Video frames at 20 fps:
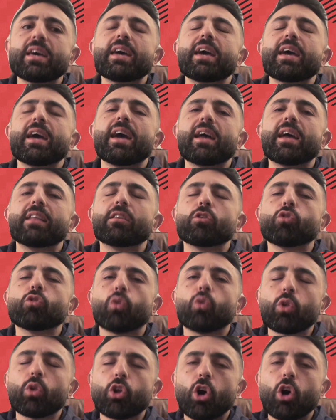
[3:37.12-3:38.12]
And the
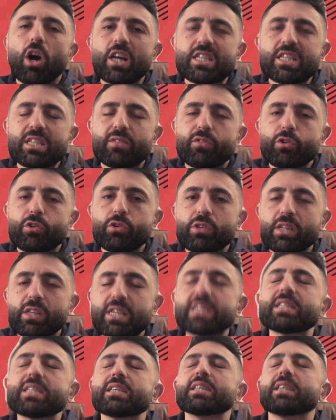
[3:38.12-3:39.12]
total cost of your
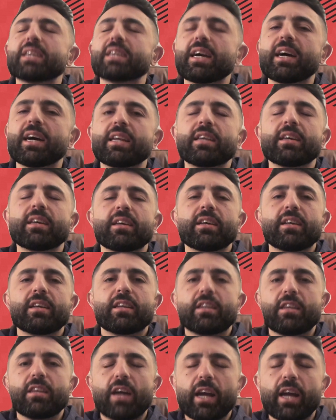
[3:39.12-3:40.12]
lease, again,
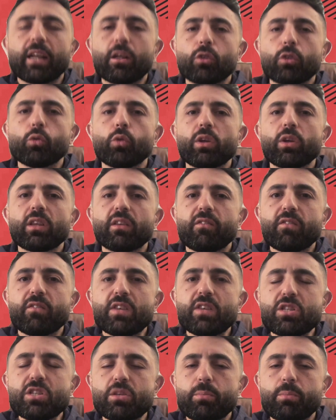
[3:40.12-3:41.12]
not including the
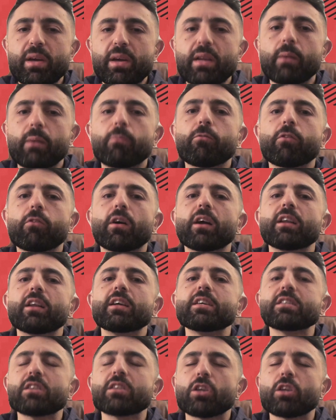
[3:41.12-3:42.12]
fees you paid up front,
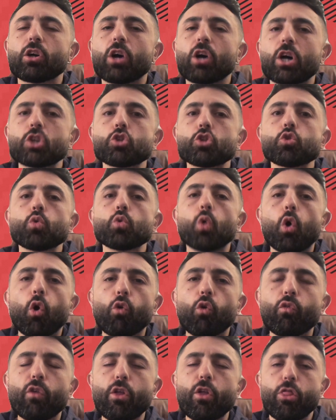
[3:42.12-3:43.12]
is going to cost you
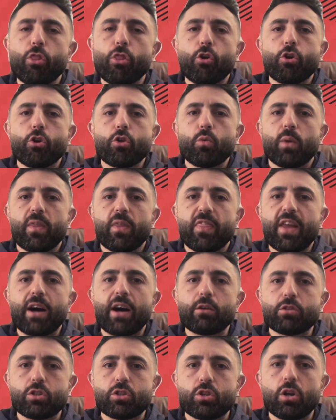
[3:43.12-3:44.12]
over
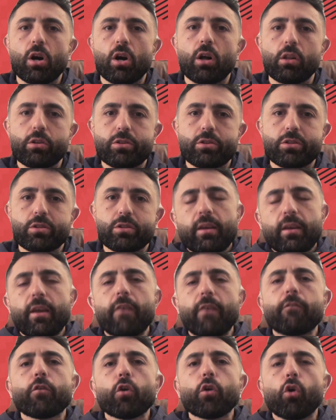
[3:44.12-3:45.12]
$31,000.
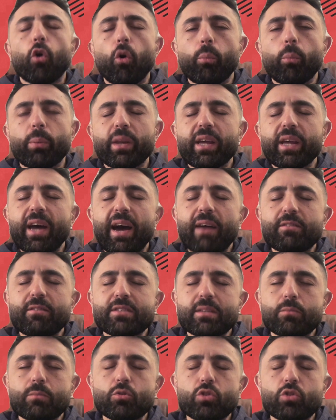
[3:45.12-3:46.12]
If you're hoping to have
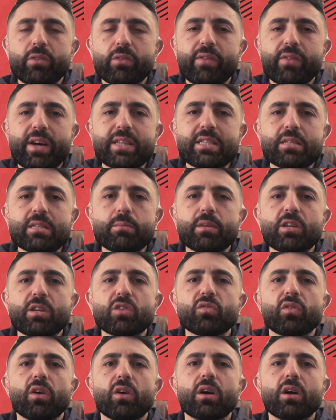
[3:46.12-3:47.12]
some sort of estimate
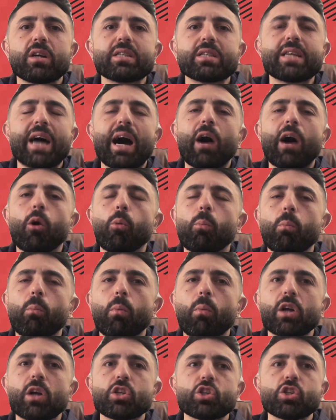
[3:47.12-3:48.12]
as far as how
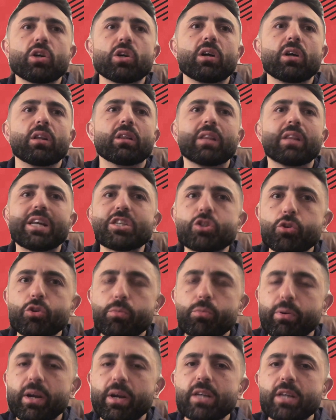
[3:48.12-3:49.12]
much a lesser
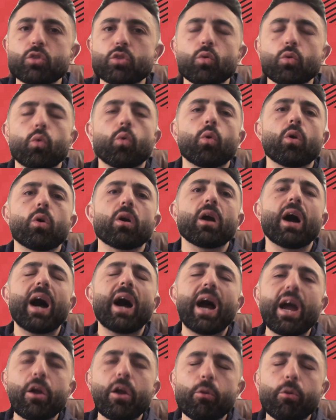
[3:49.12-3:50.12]
priced or a
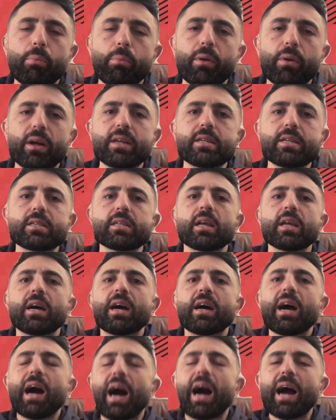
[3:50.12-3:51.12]
higher priced
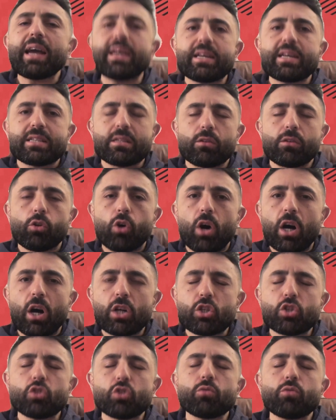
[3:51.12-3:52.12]
IS will
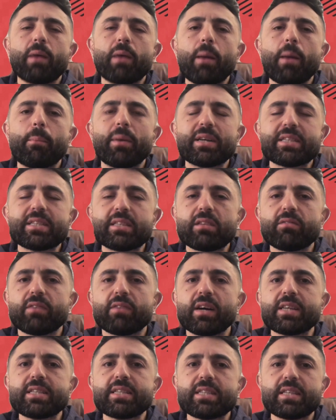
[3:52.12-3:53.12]
cost you. My best
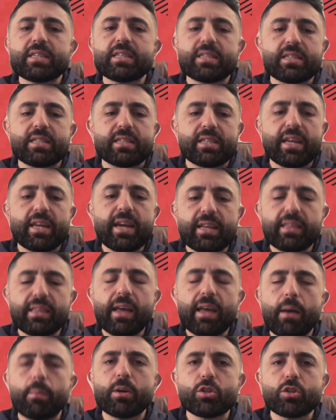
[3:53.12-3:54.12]
advice is is take the
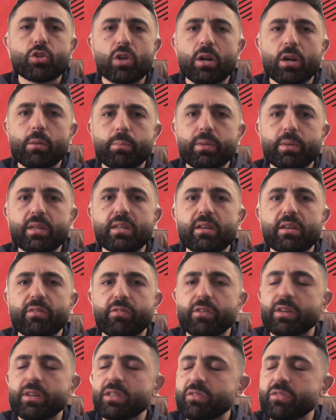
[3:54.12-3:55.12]
MSRP
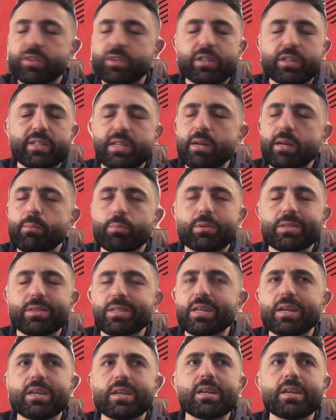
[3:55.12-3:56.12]
difference. For example,
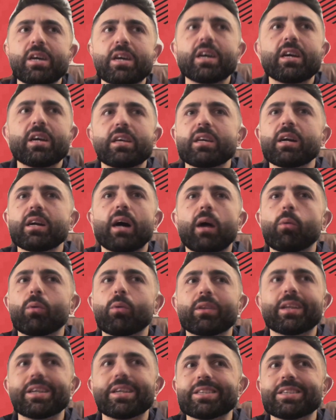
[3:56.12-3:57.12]
say you got
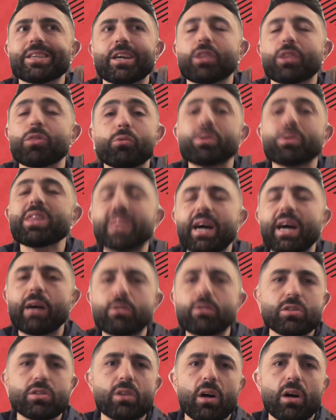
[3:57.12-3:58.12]
one that's like three
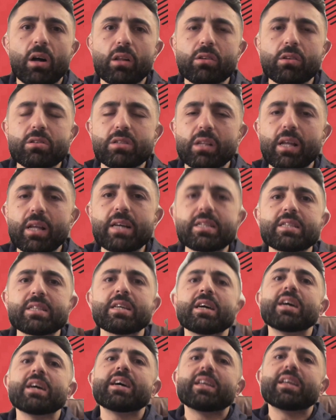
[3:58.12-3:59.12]
thousand dollars less,
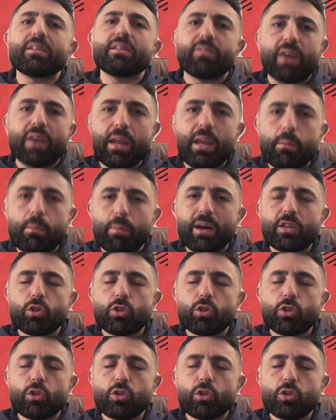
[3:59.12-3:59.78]
divide it by